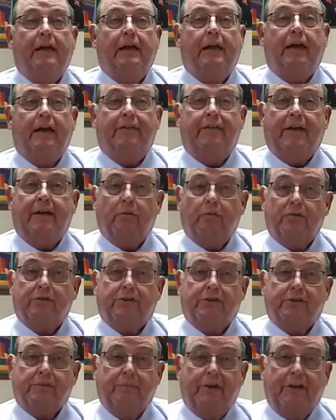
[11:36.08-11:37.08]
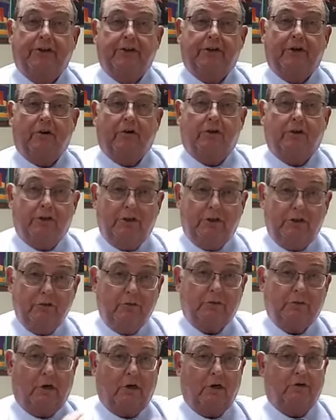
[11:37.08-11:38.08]
and they will suspend your
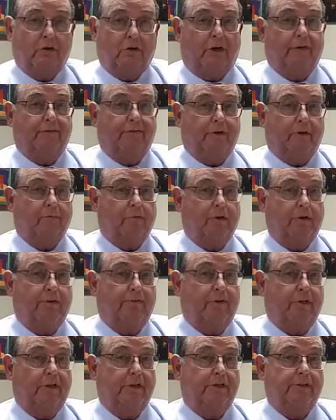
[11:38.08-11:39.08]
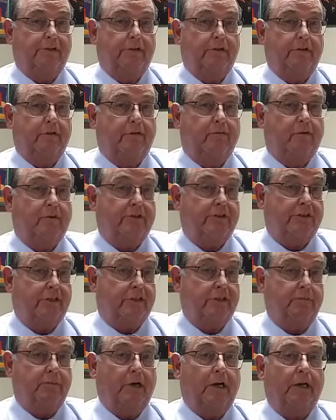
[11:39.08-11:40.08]
Utah driving privilege for
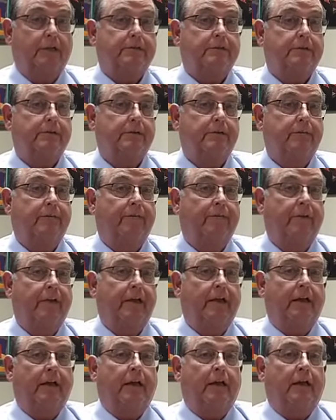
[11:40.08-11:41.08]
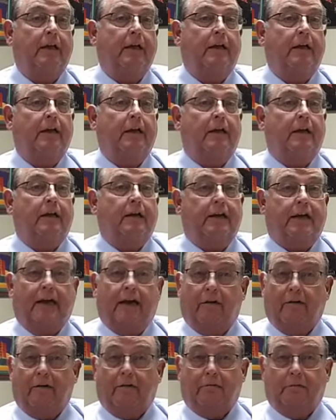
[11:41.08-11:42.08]
6 months.
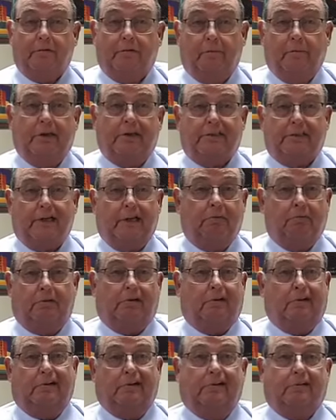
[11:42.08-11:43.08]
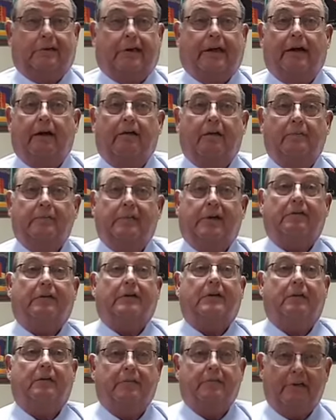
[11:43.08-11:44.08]
Now, you may say, well, I don't care. I've never
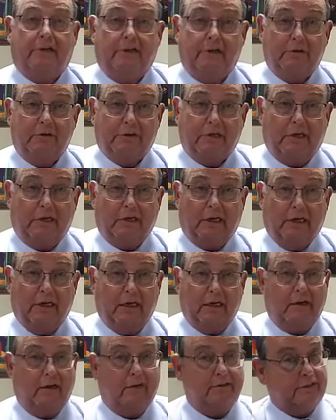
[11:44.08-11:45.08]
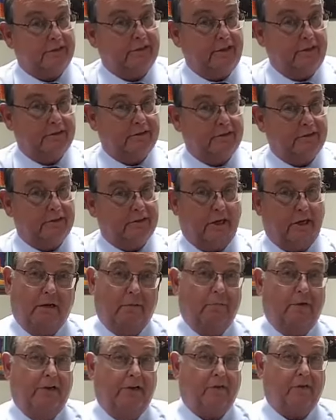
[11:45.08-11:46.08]
come to Utah again. I've seen Zion. I'm
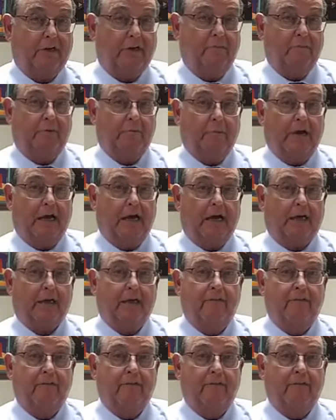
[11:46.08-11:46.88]
never coming back.